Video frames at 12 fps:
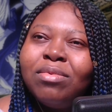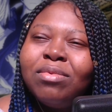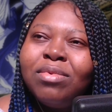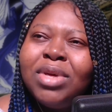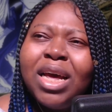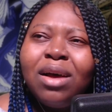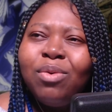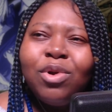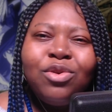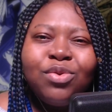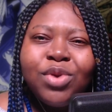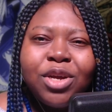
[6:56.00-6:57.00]

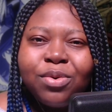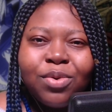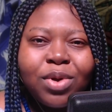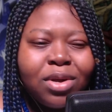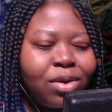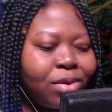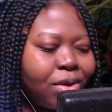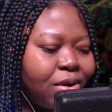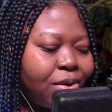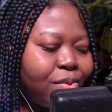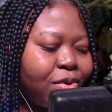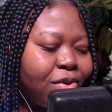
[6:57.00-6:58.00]
what true
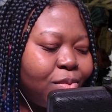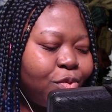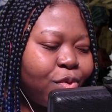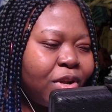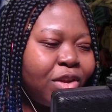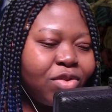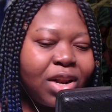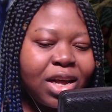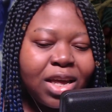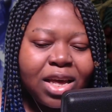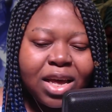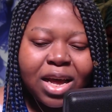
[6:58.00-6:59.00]
heroism reigns. It's not
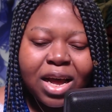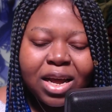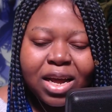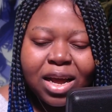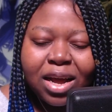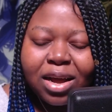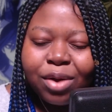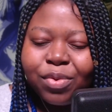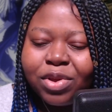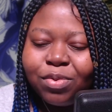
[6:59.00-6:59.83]
like he agrees